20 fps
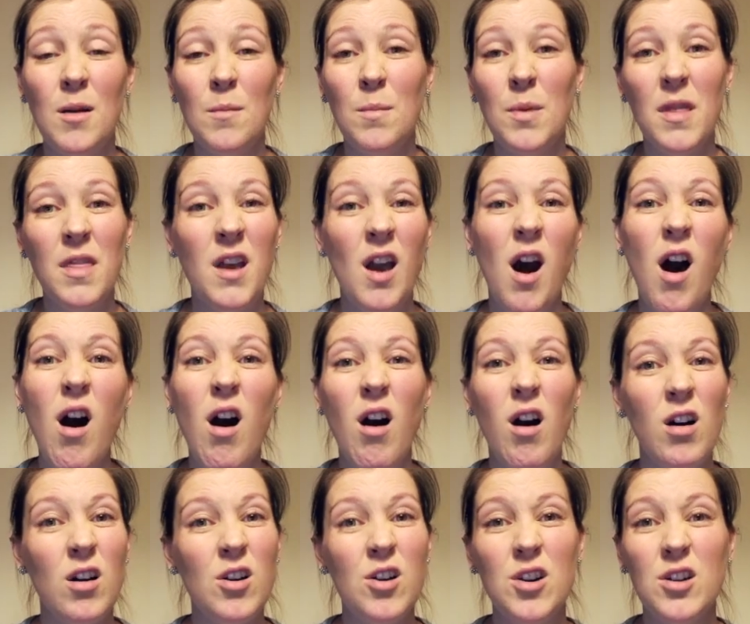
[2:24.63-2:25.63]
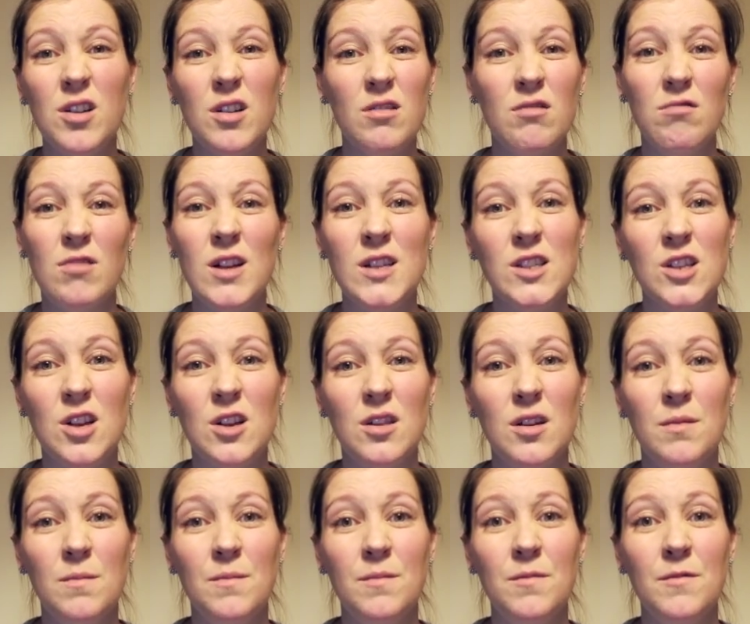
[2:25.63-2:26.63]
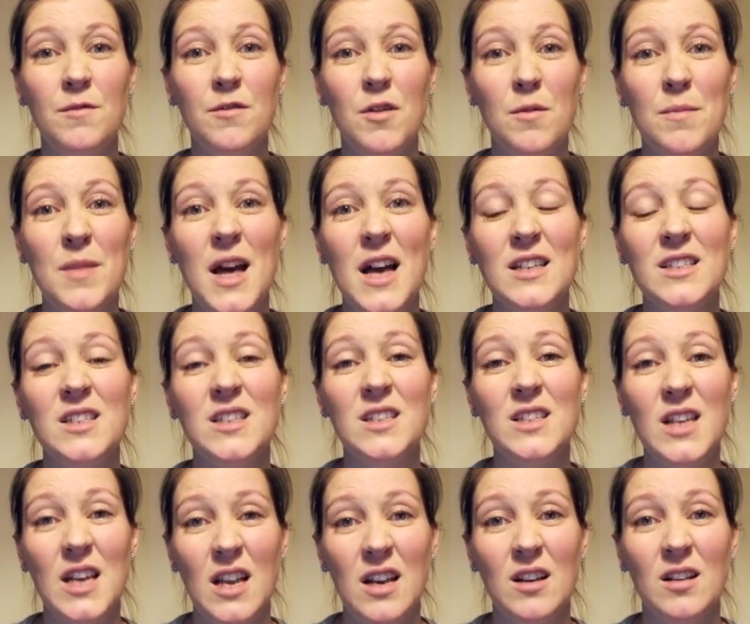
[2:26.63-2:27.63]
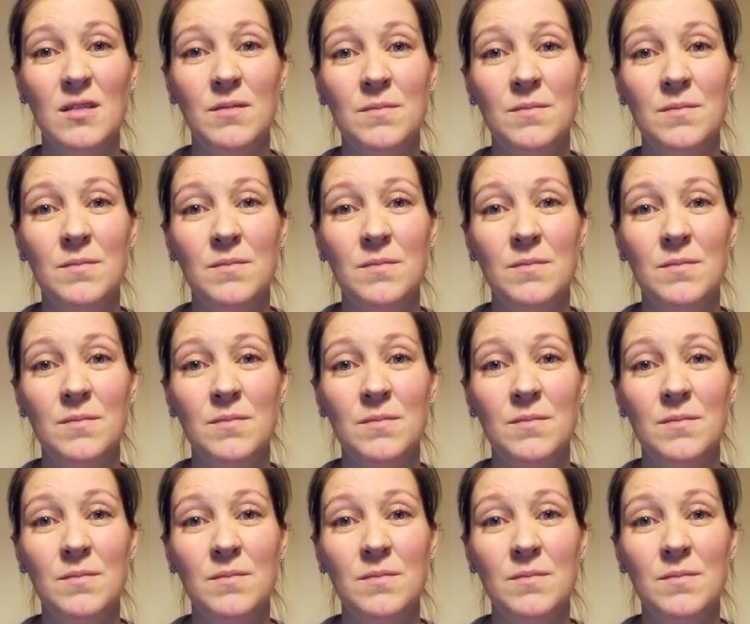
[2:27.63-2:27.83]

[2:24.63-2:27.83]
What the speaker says: but the ark couldn't rescue them from their sin.